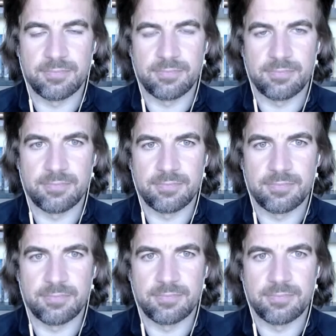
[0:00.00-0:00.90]

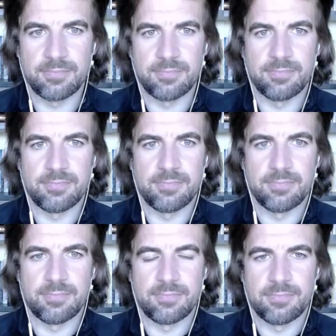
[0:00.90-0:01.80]

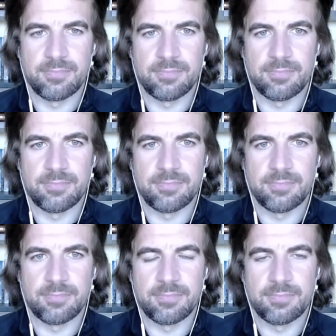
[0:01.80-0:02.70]

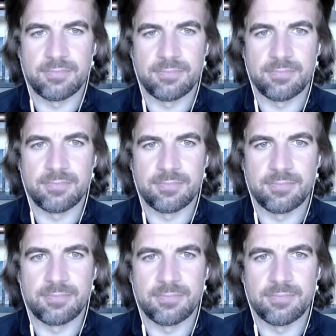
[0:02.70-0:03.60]

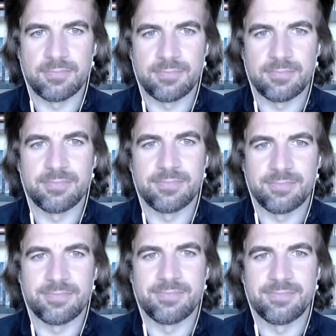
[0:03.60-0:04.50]

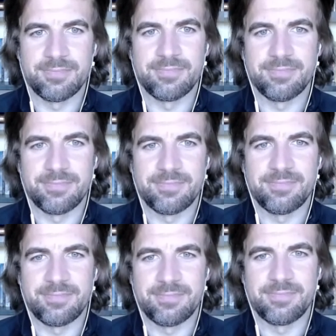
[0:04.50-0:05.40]

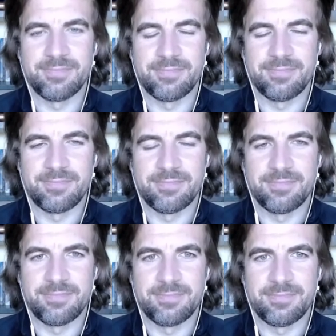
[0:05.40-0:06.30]

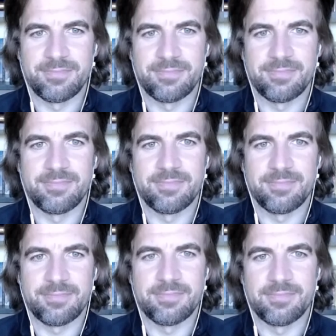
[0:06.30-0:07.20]

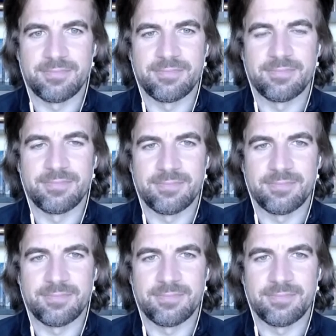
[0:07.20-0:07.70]
The person shown says nothing.